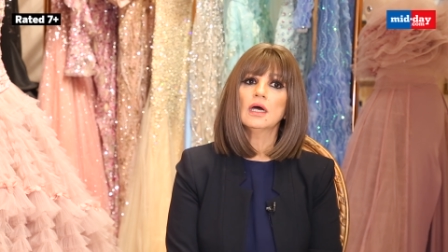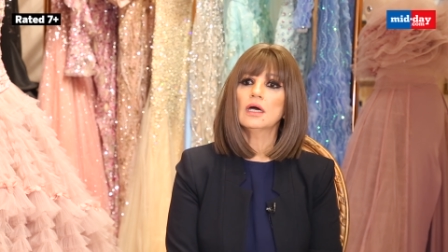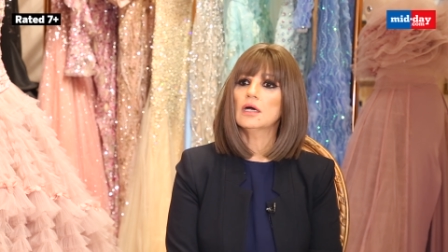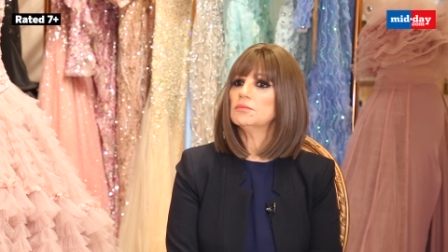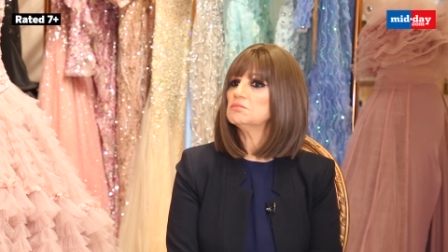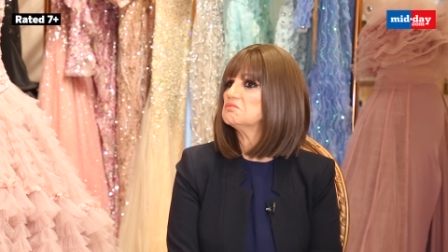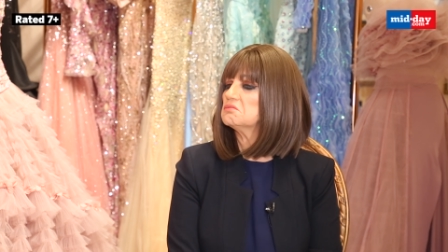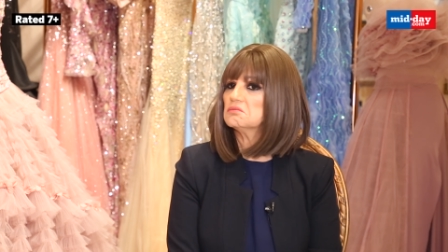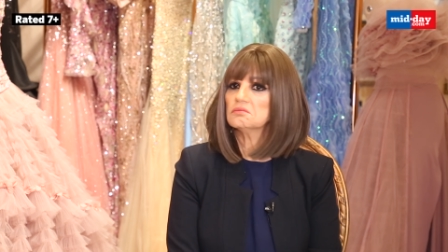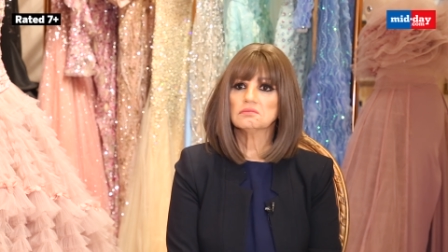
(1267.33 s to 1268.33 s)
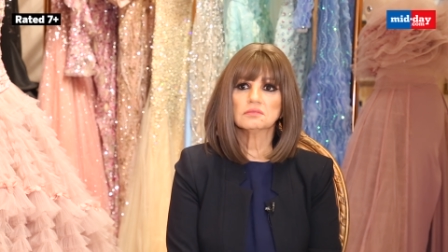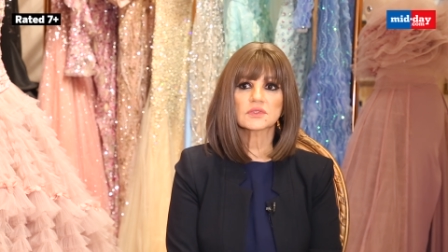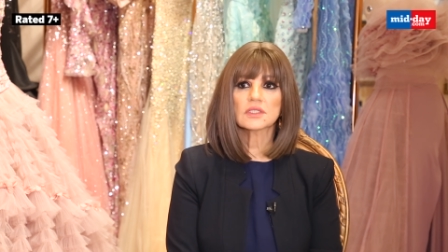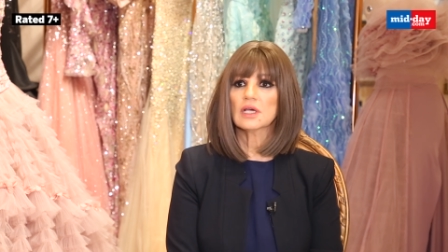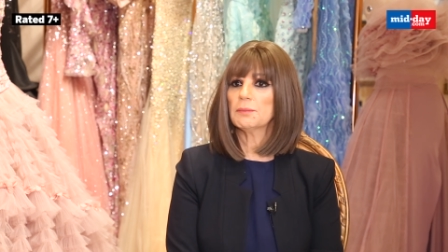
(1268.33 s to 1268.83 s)
um,
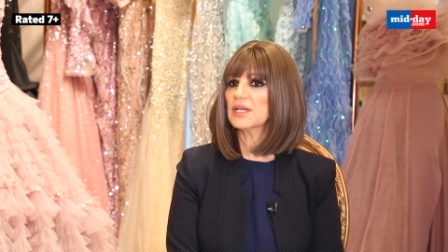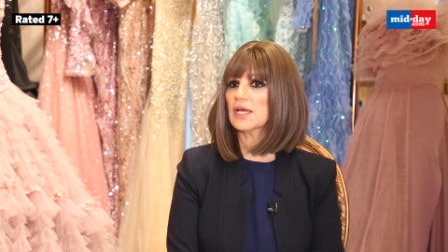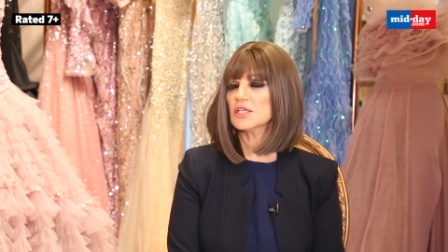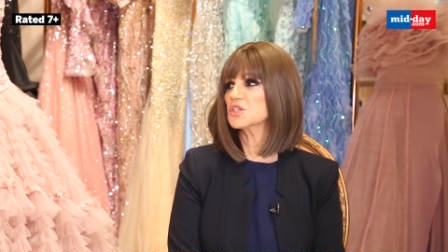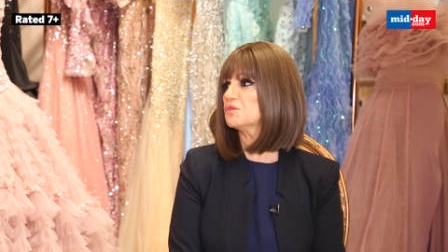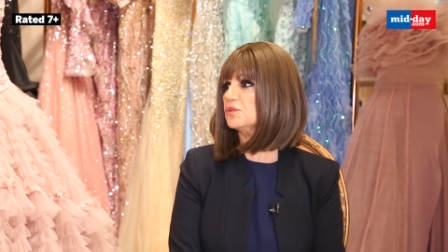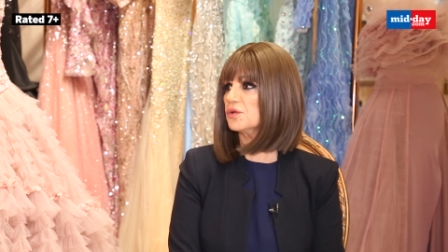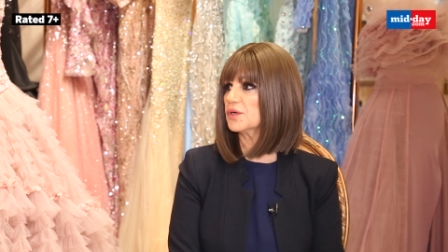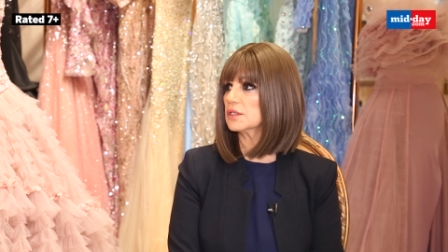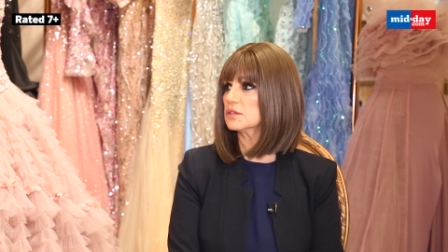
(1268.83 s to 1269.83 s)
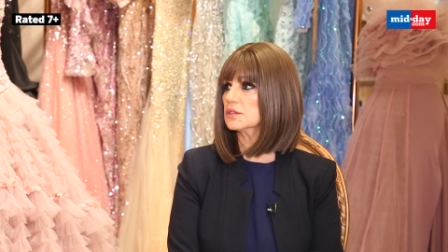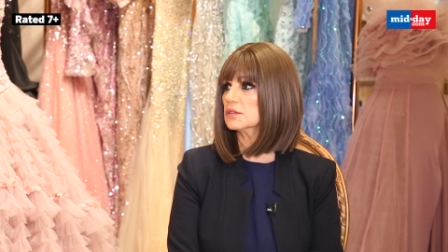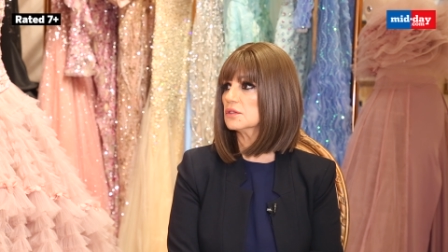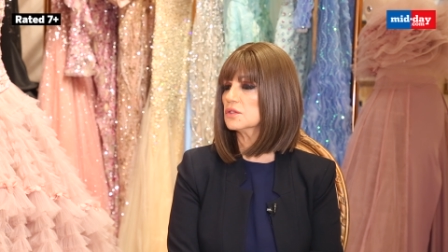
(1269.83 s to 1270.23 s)
come and ask for it.